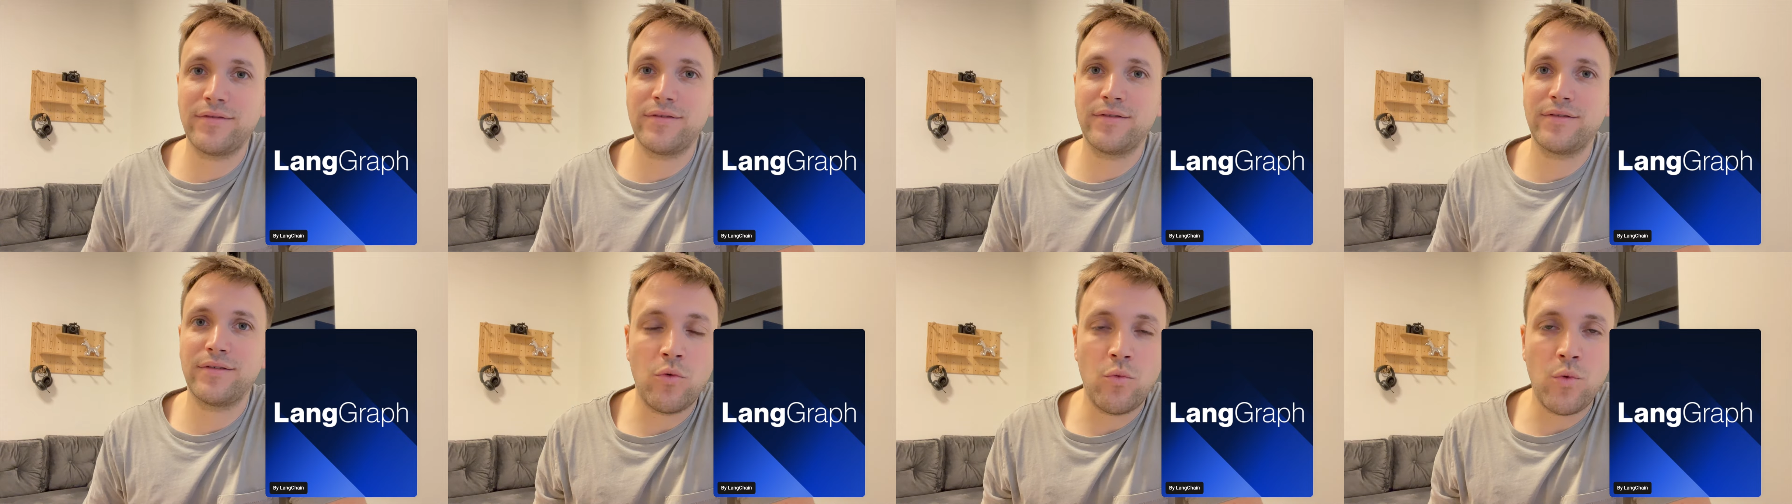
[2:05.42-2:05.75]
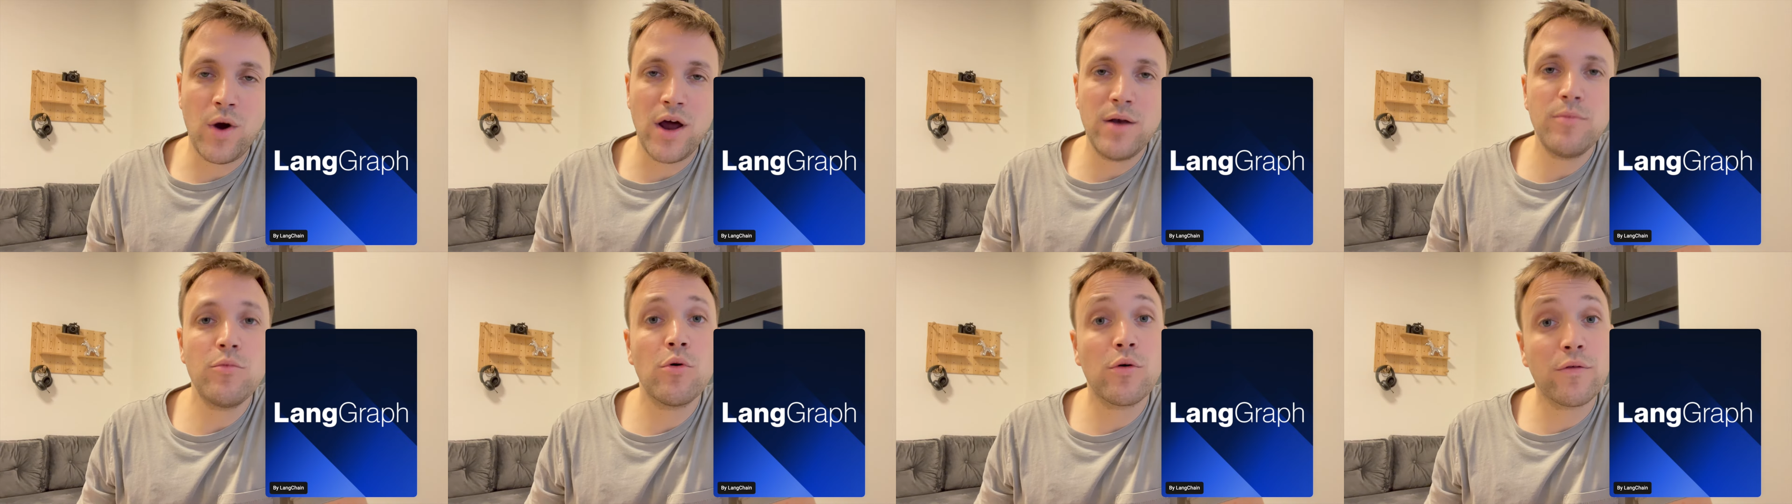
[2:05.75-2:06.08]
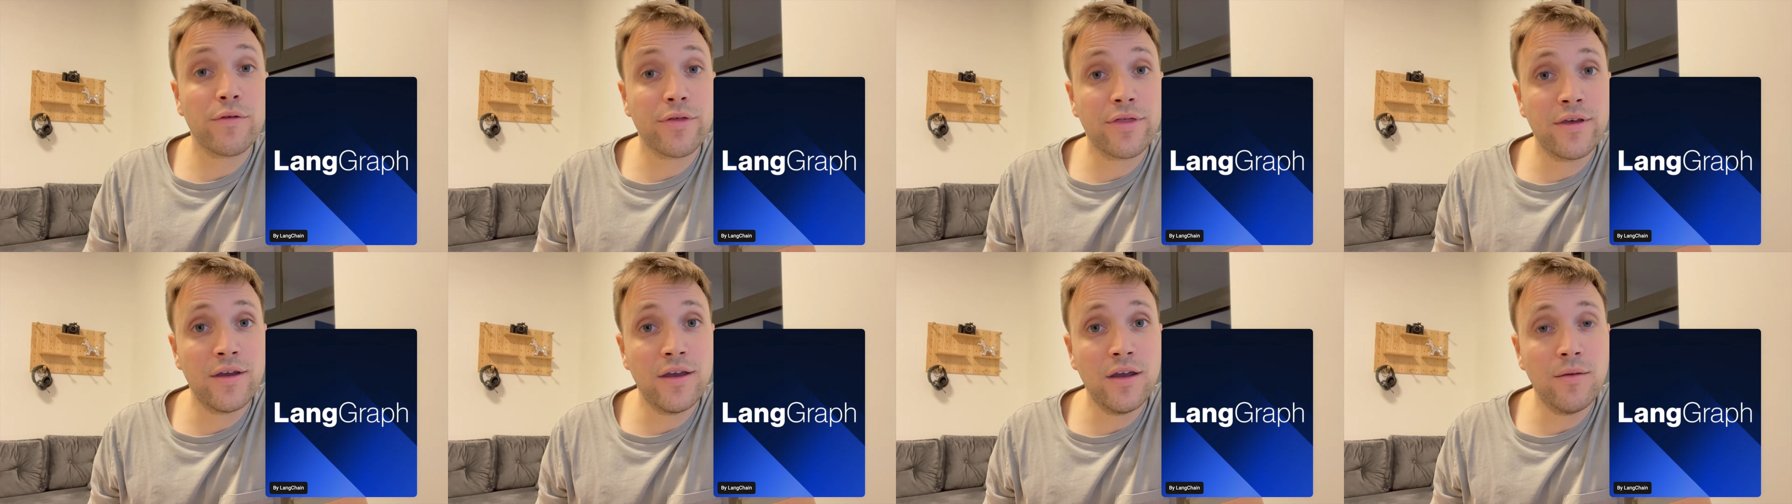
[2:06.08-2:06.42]
One more
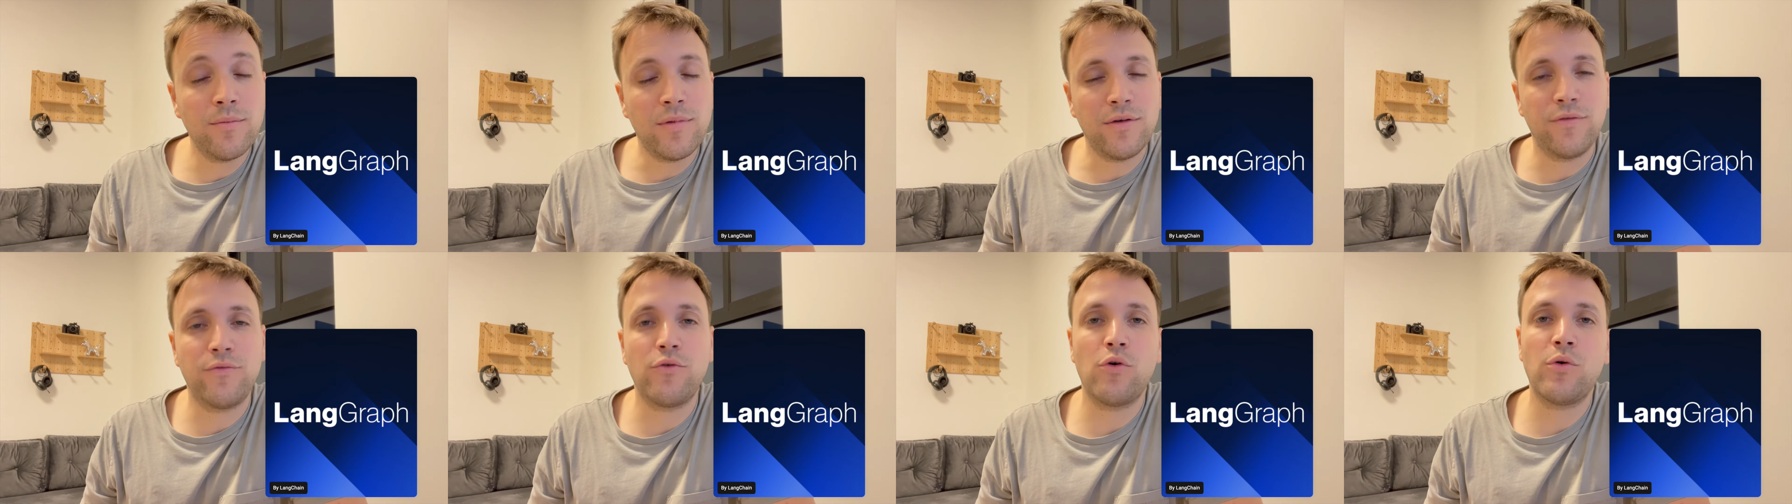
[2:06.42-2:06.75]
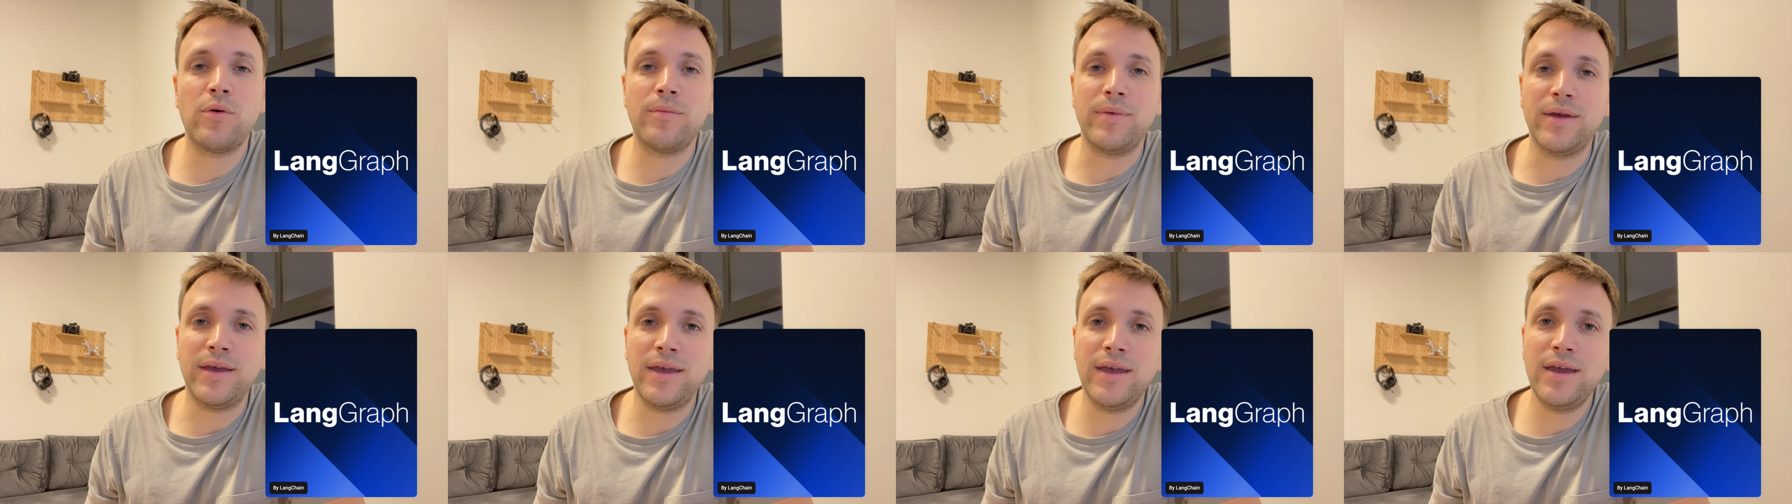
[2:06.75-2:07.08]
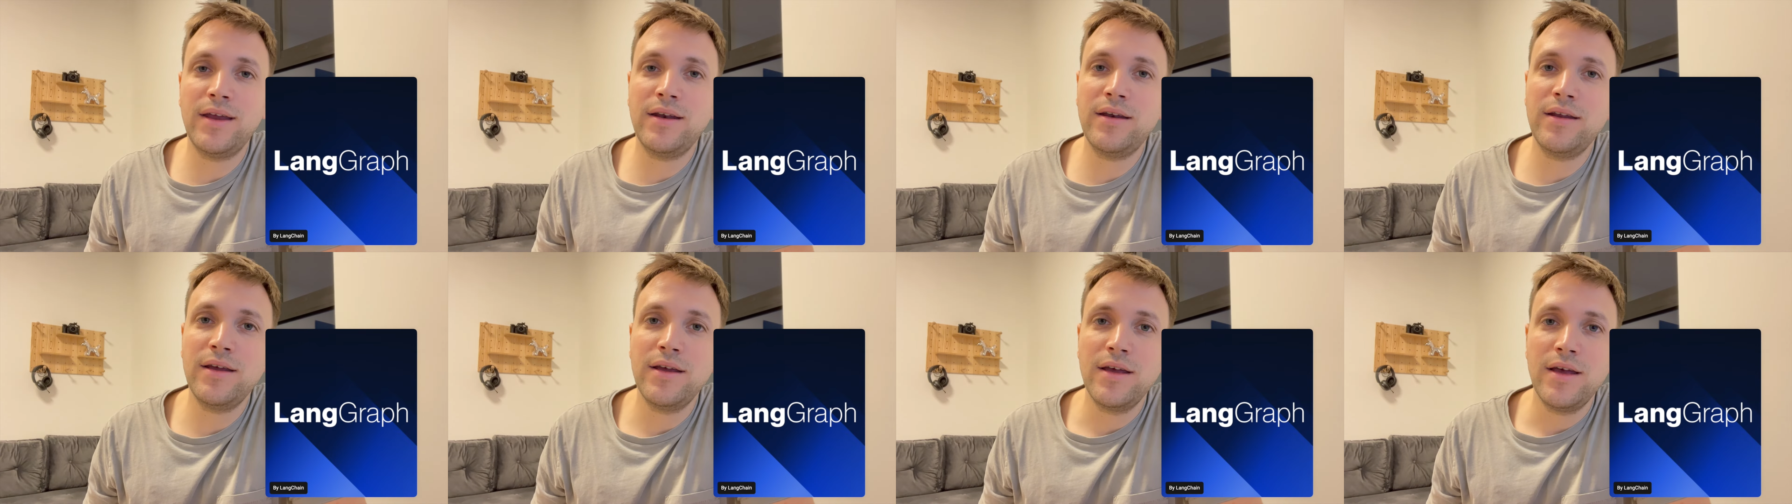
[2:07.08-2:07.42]
thing before we
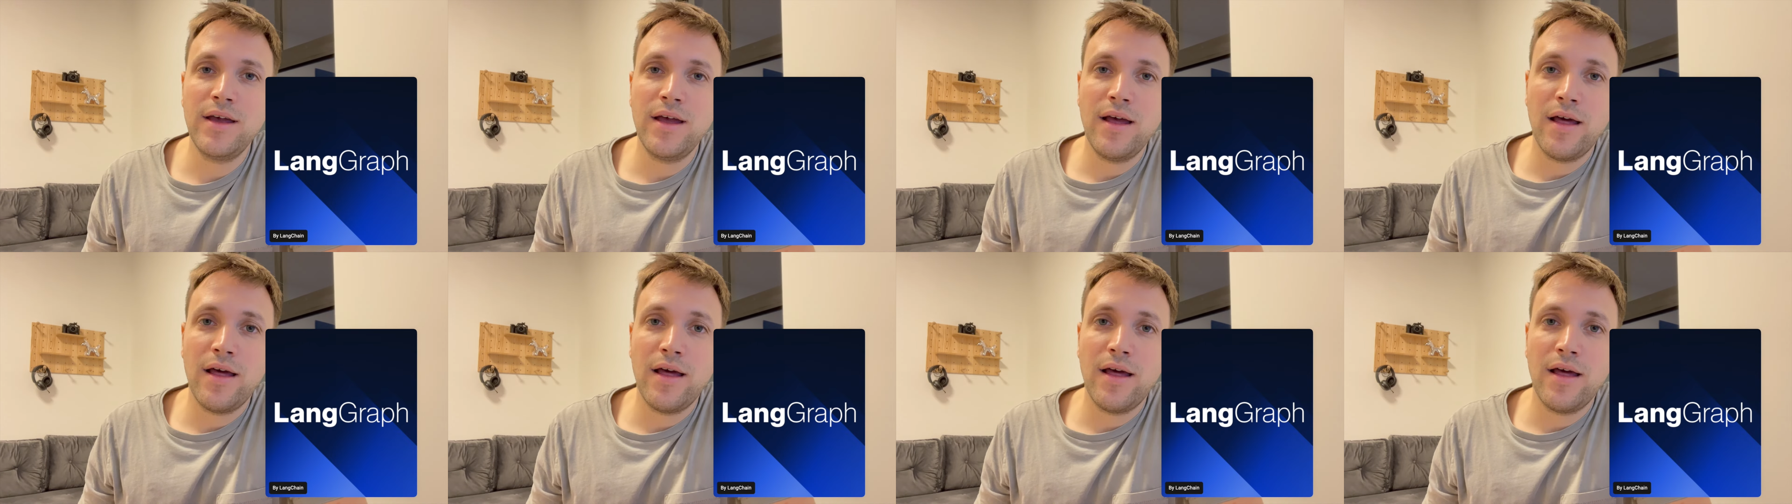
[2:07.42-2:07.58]
begin.